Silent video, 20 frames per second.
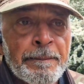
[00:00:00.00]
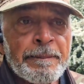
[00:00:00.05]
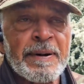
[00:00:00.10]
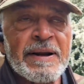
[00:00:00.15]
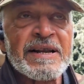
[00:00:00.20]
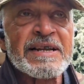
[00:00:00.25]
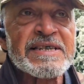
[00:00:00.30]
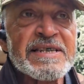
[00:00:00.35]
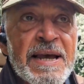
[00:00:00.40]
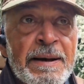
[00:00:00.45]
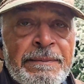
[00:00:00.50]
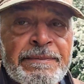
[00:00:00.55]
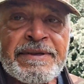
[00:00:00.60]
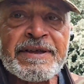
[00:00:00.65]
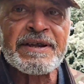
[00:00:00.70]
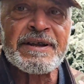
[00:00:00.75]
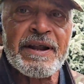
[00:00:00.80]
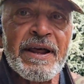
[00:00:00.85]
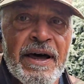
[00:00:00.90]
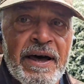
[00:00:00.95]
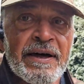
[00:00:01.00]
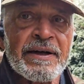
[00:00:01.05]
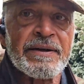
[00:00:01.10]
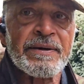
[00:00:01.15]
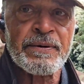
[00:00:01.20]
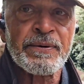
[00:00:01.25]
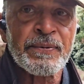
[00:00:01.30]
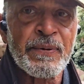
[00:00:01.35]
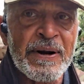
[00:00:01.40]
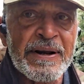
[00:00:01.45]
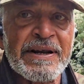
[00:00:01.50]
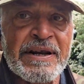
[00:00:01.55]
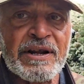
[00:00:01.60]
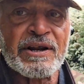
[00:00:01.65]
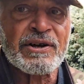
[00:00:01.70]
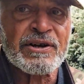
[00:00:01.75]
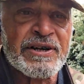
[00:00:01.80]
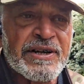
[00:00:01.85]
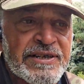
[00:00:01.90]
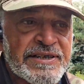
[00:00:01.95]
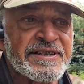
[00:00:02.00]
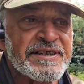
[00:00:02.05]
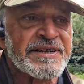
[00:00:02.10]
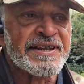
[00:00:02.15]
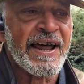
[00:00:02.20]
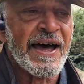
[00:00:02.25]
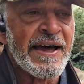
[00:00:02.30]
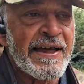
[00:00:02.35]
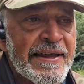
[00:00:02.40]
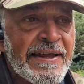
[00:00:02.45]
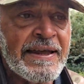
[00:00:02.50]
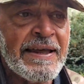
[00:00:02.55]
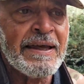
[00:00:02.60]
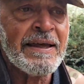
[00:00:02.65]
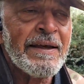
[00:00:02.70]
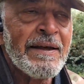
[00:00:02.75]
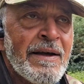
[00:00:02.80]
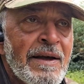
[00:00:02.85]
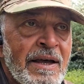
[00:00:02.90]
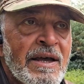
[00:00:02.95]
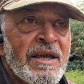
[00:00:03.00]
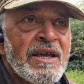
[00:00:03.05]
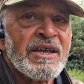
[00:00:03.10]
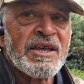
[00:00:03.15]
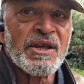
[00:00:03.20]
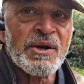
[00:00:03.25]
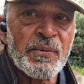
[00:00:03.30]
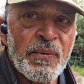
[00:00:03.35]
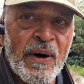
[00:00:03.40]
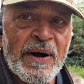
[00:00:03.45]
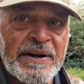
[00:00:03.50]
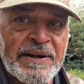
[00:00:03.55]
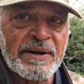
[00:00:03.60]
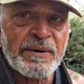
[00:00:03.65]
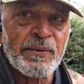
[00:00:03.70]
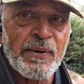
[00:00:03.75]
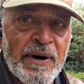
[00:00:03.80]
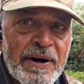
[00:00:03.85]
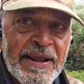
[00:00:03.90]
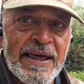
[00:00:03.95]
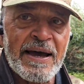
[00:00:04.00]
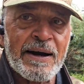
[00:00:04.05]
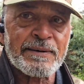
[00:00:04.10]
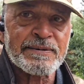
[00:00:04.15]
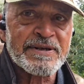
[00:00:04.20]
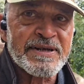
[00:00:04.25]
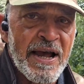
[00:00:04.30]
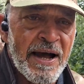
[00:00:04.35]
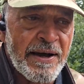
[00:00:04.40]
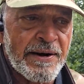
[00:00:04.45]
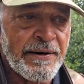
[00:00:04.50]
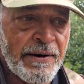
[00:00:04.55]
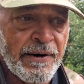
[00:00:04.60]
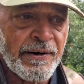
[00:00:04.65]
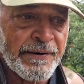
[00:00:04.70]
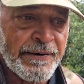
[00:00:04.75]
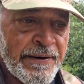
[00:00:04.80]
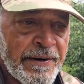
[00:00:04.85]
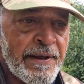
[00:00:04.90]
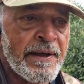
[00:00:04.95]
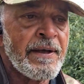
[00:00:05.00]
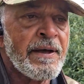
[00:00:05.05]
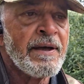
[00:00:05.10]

But it's something that when you look at today, you wonder what the hell's going on.